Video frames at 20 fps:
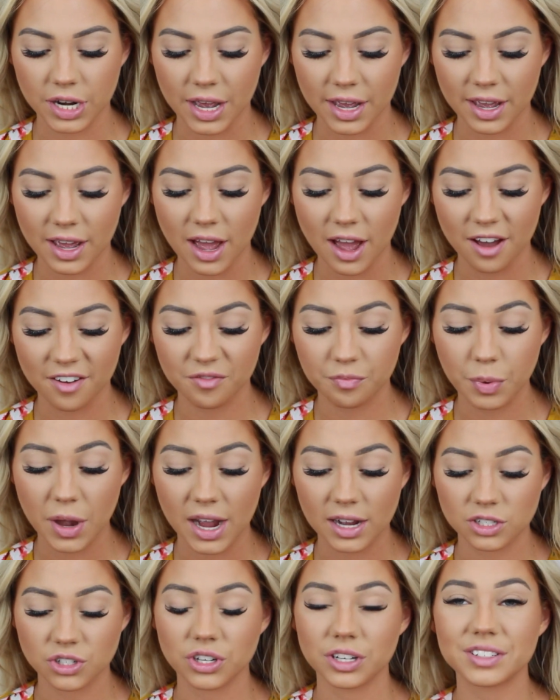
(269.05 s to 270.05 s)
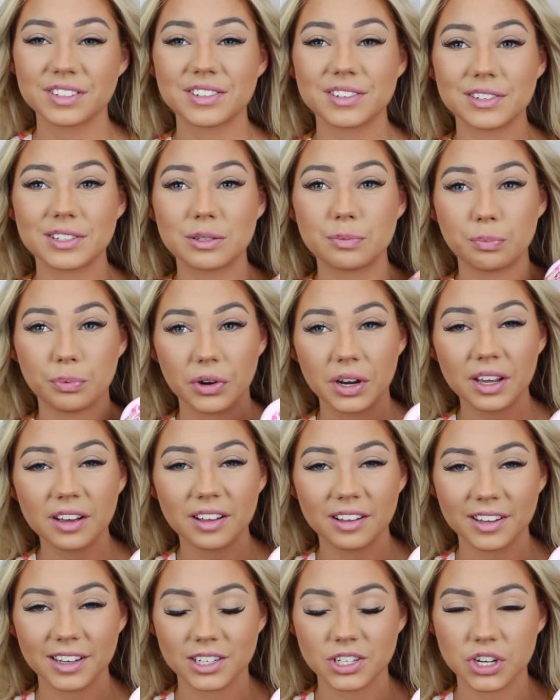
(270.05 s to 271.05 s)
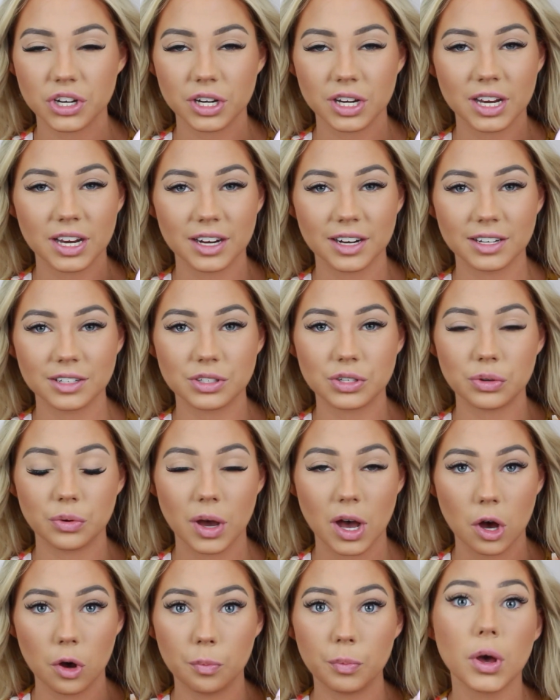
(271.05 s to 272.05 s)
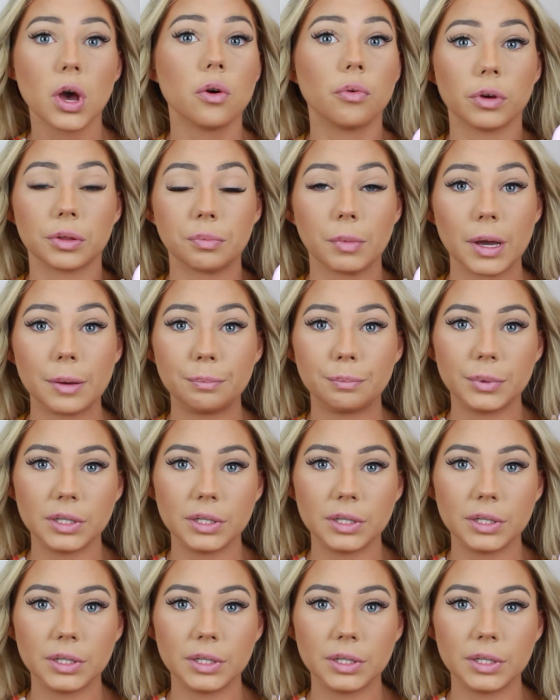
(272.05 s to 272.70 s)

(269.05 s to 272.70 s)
I have Patrick's spring collection here to help with my